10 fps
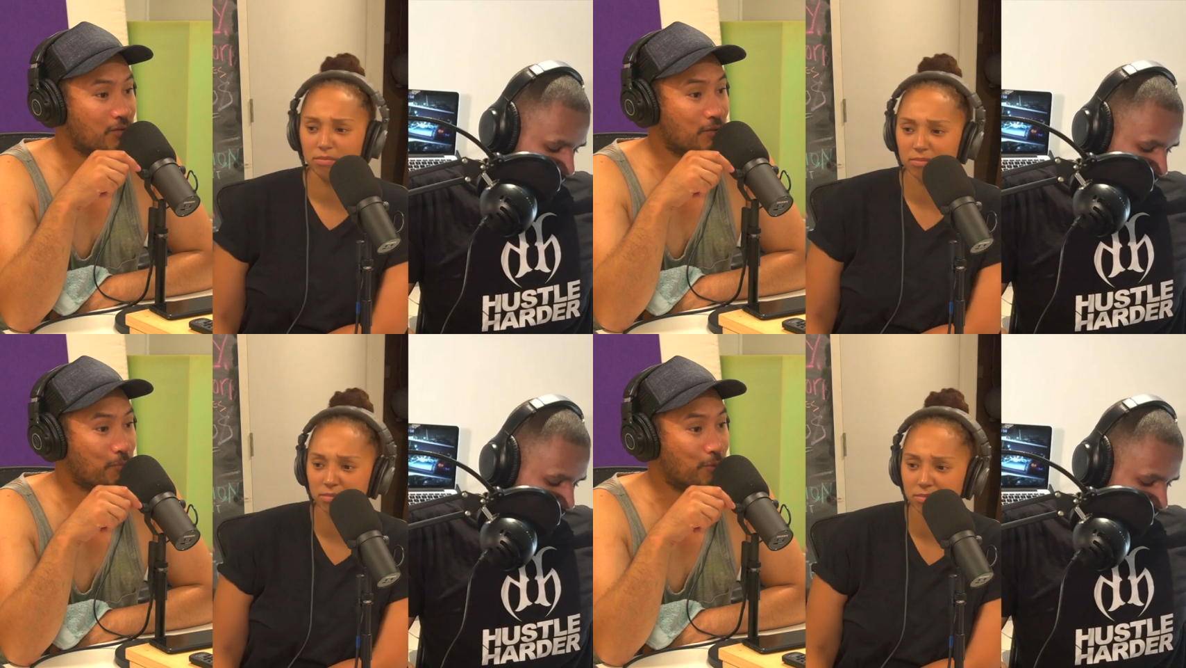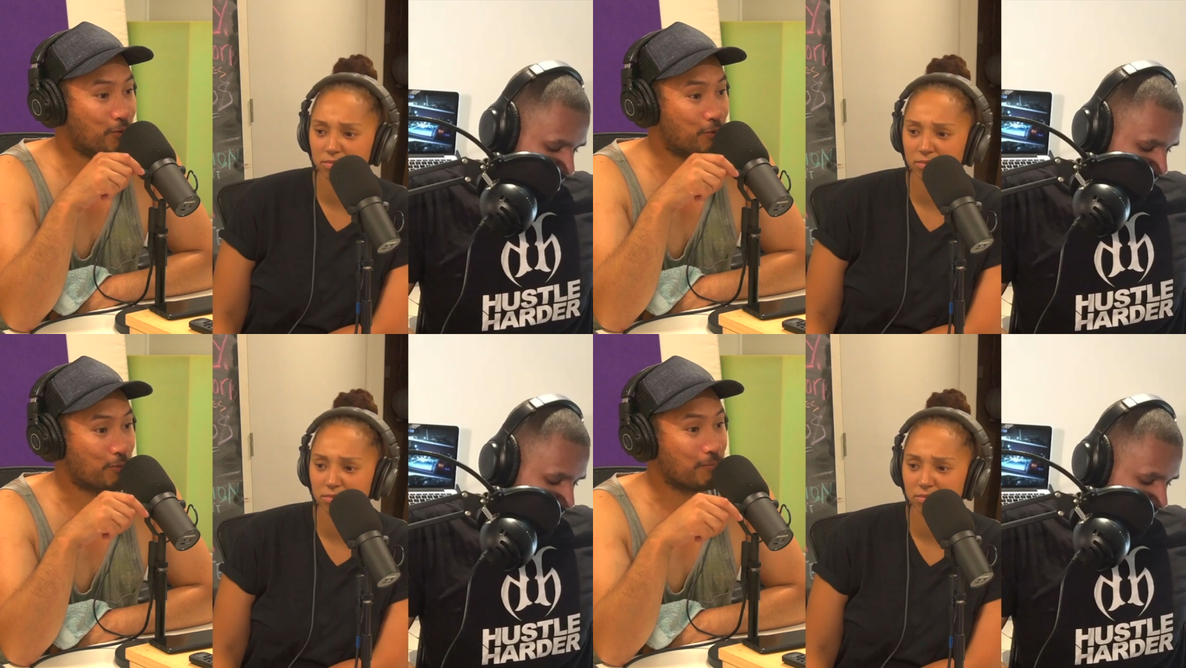Speaker 1: in the
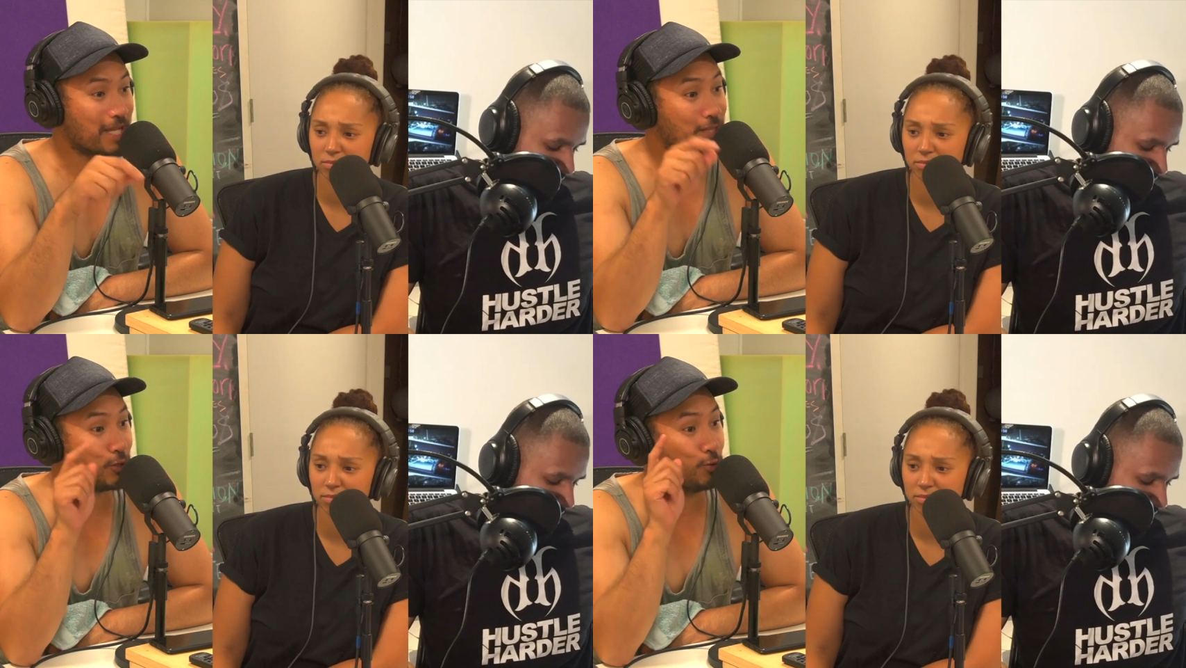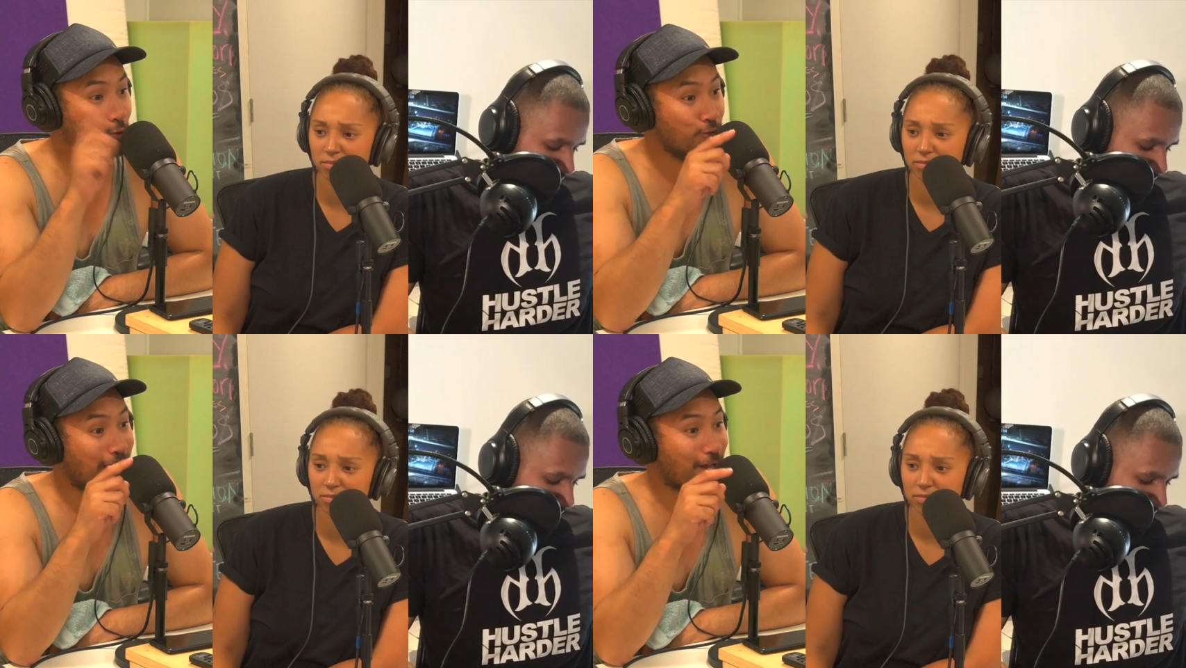boardroom. It's
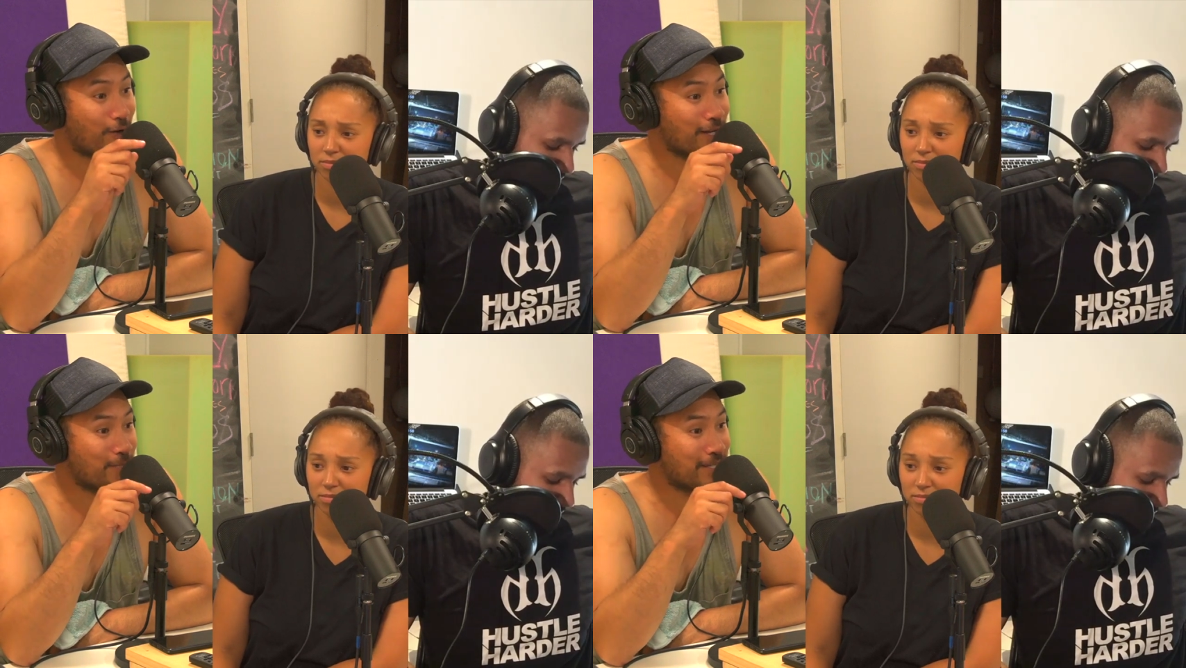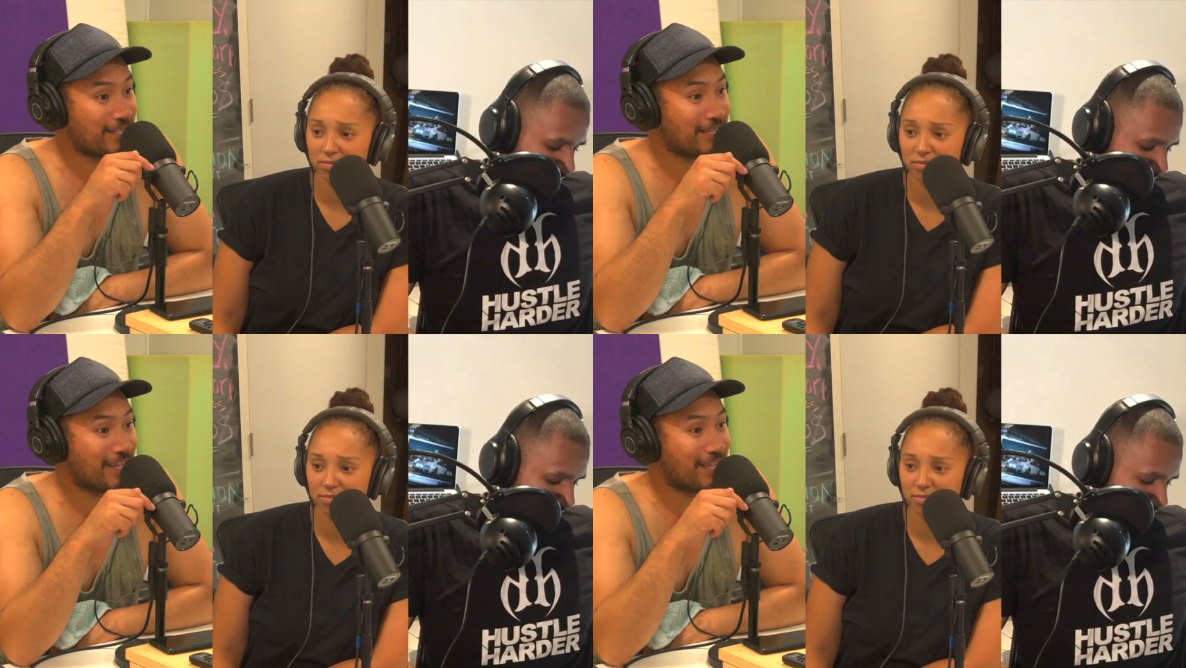you that got him